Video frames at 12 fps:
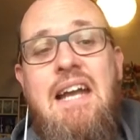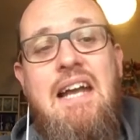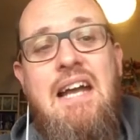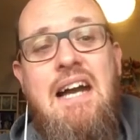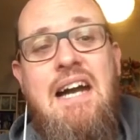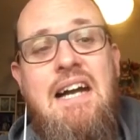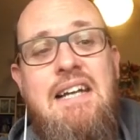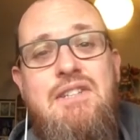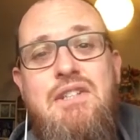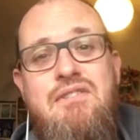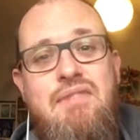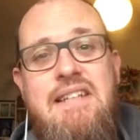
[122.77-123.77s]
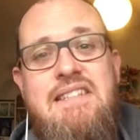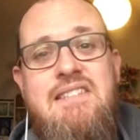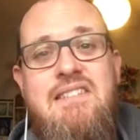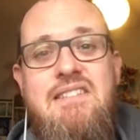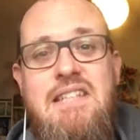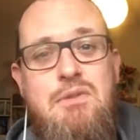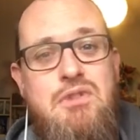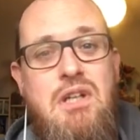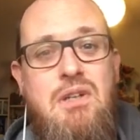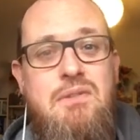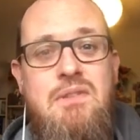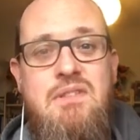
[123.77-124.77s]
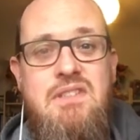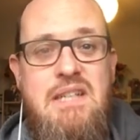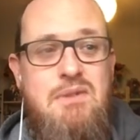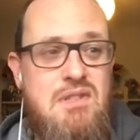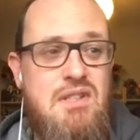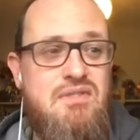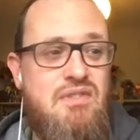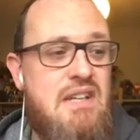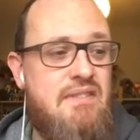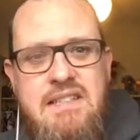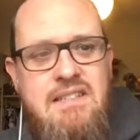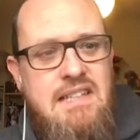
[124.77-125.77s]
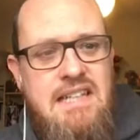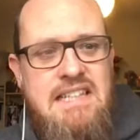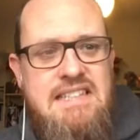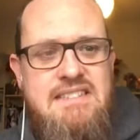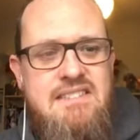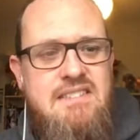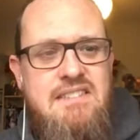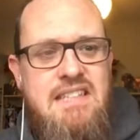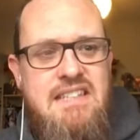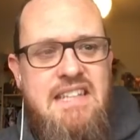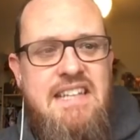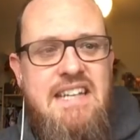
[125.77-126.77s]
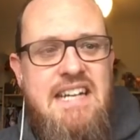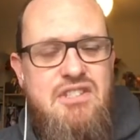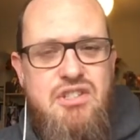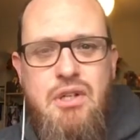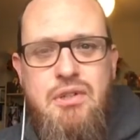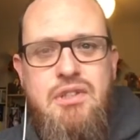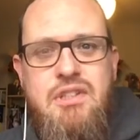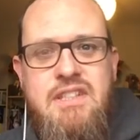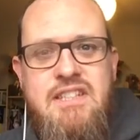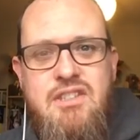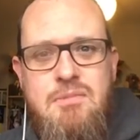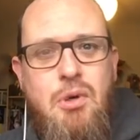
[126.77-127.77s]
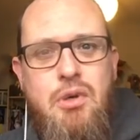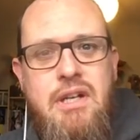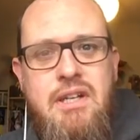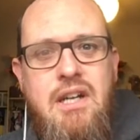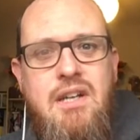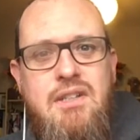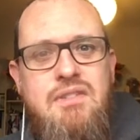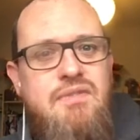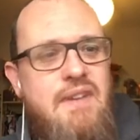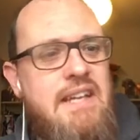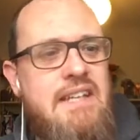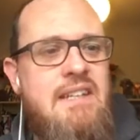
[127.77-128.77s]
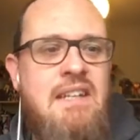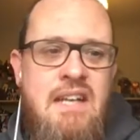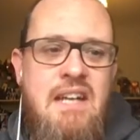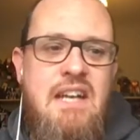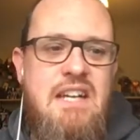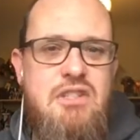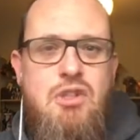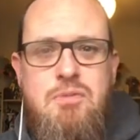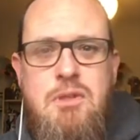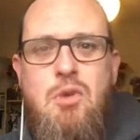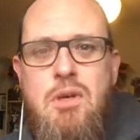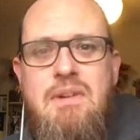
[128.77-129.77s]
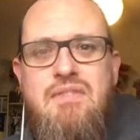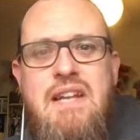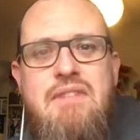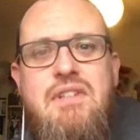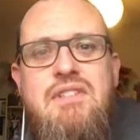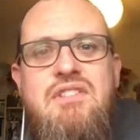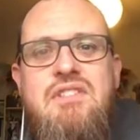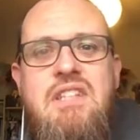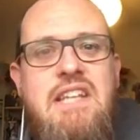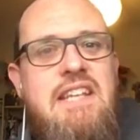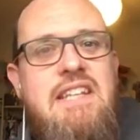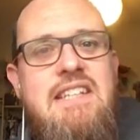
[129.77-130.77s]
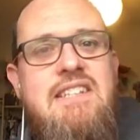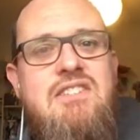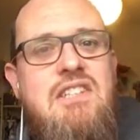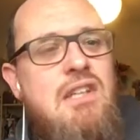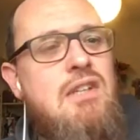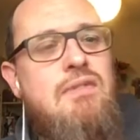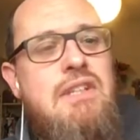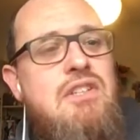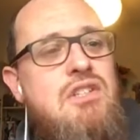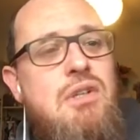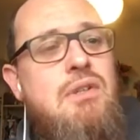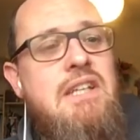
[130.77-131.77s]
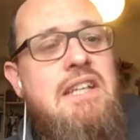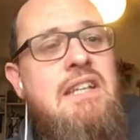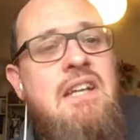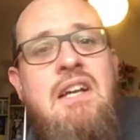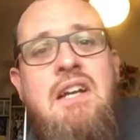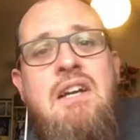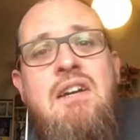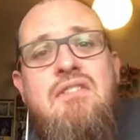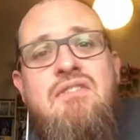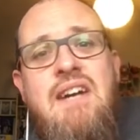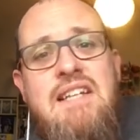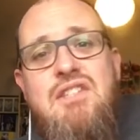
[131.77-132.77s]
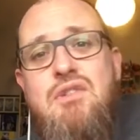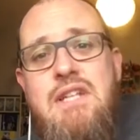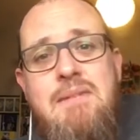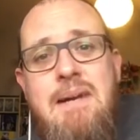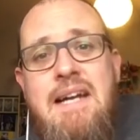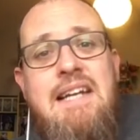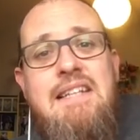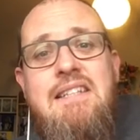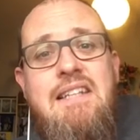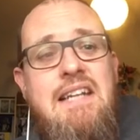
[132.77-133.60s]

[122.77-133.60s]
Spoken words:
I couldn't find it. It was gone. It was lost forever. And I think as such, this Gamorrean Guard figure has always been one of my favourites. He is a lovely, chunky, fat green man.